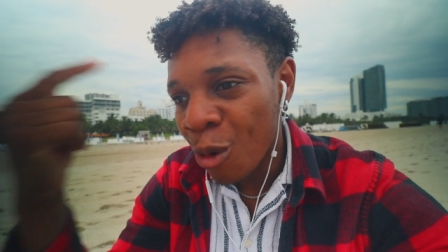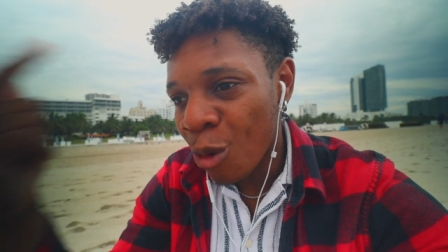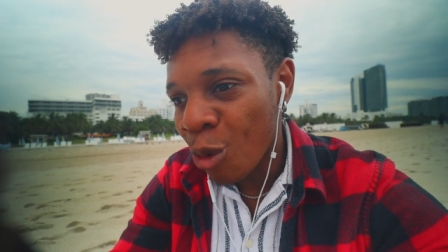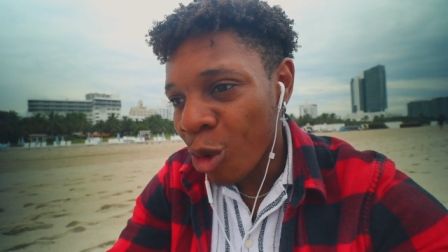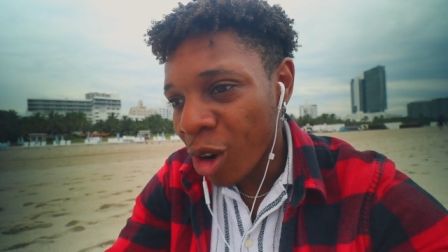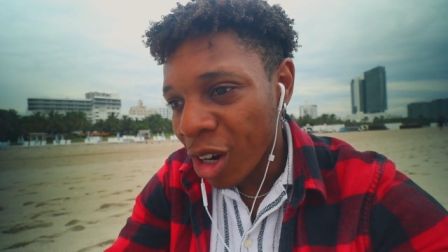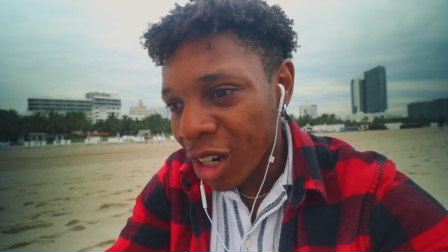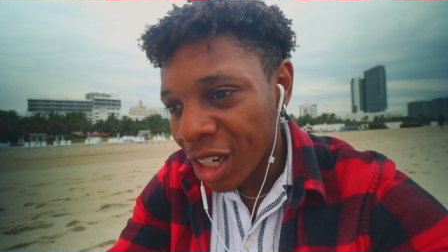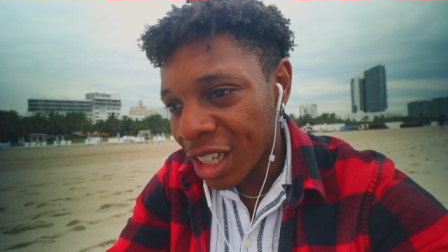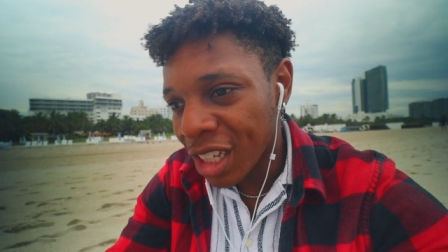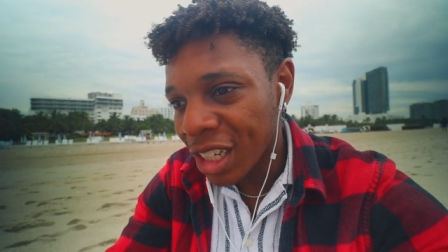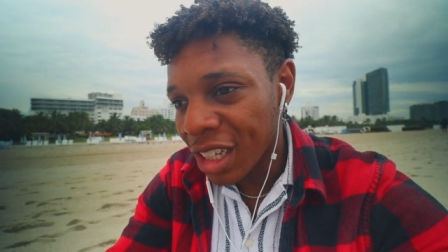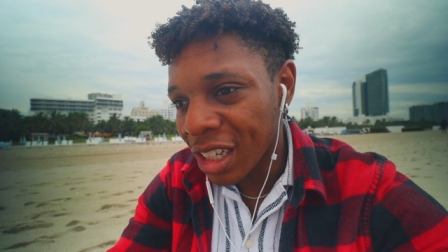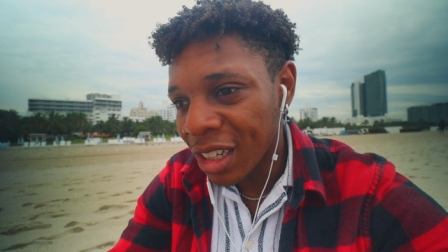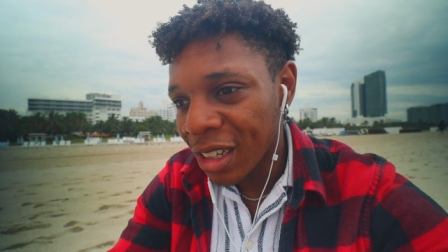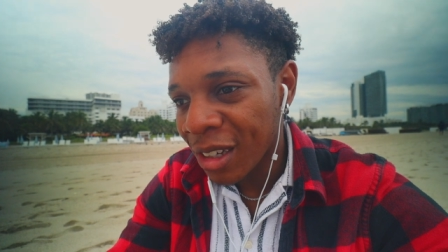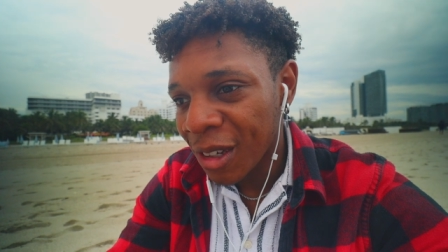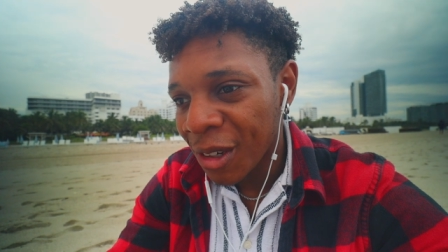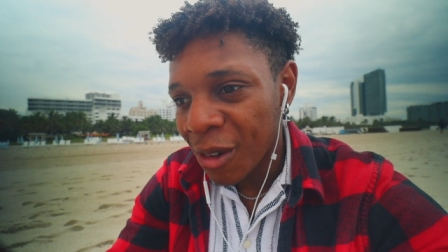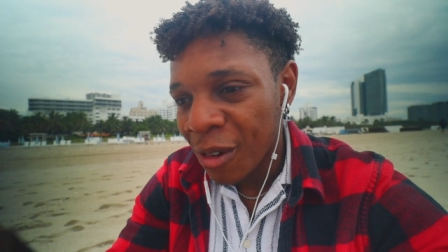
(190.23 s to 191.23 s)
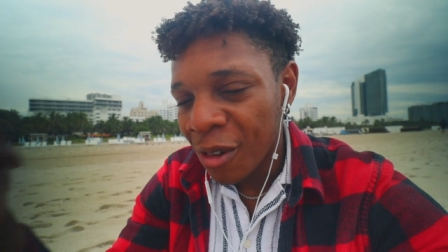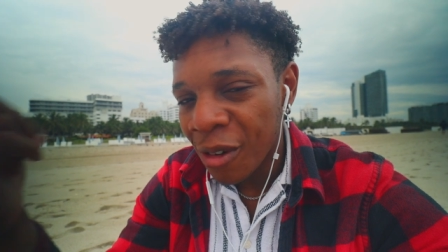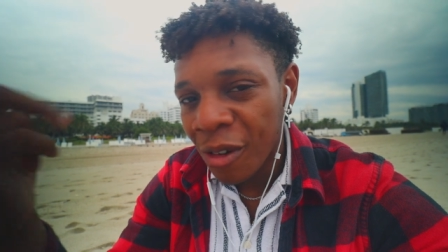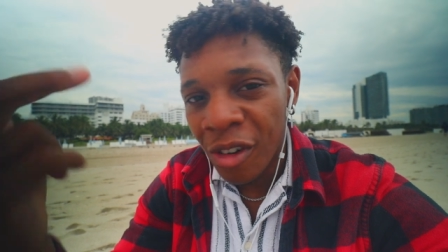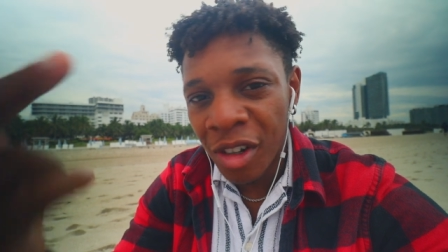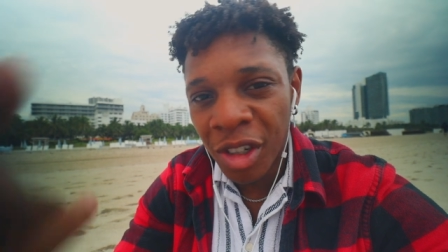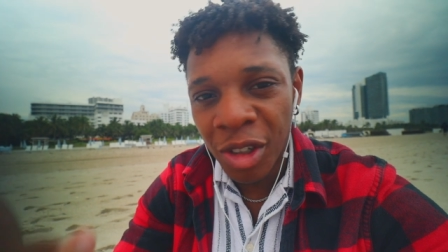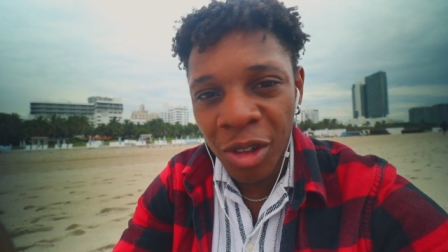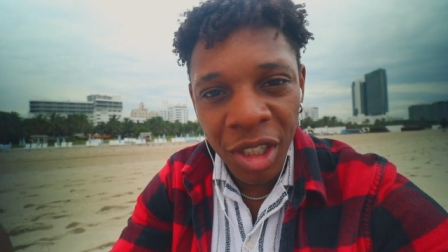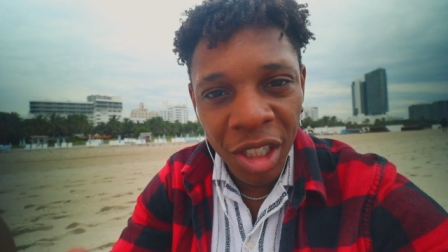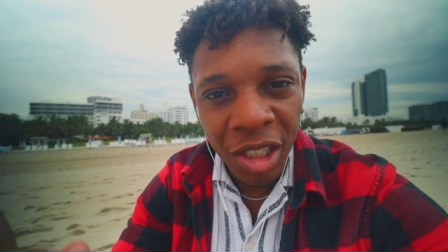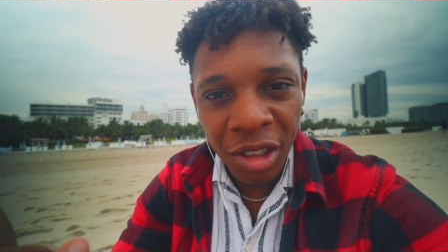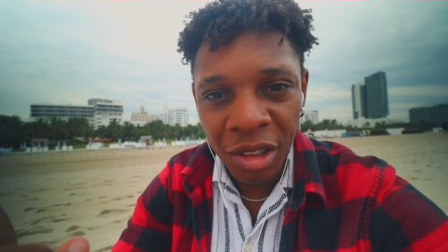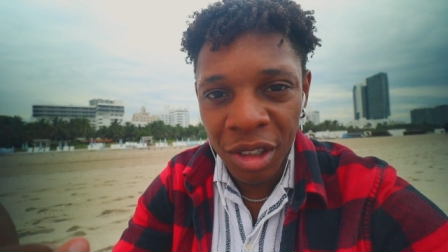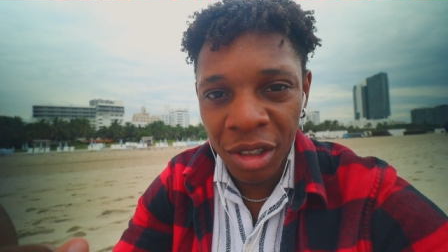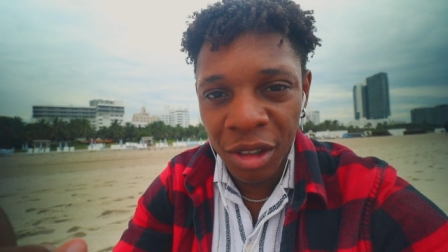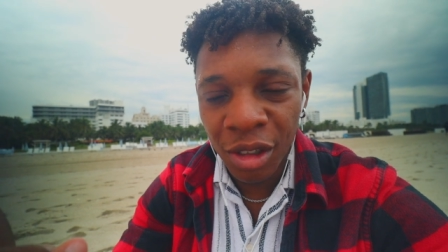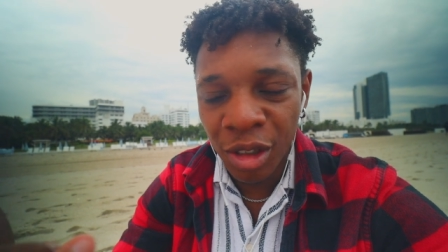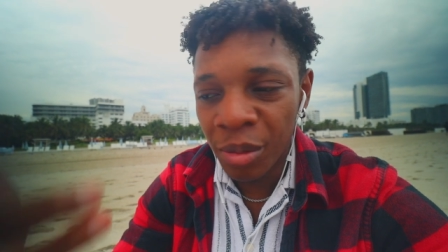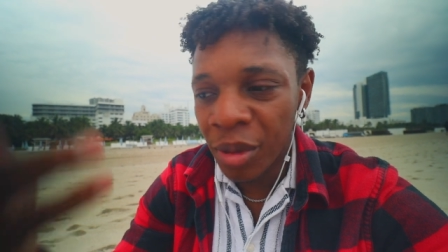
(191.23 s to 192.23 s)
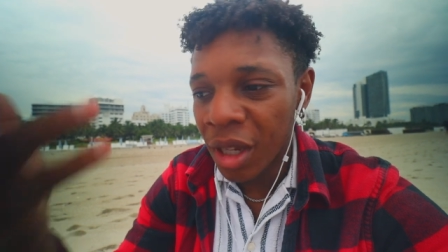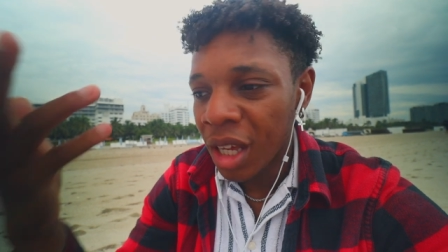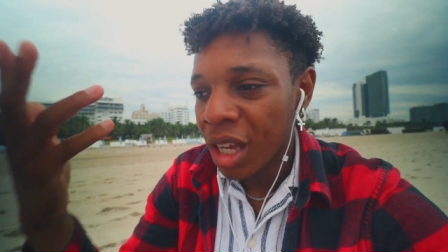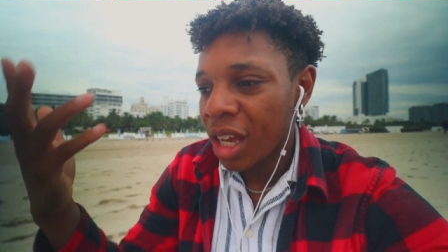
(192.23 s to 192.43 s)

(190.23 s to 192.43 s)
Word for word: working, or doing YouTube.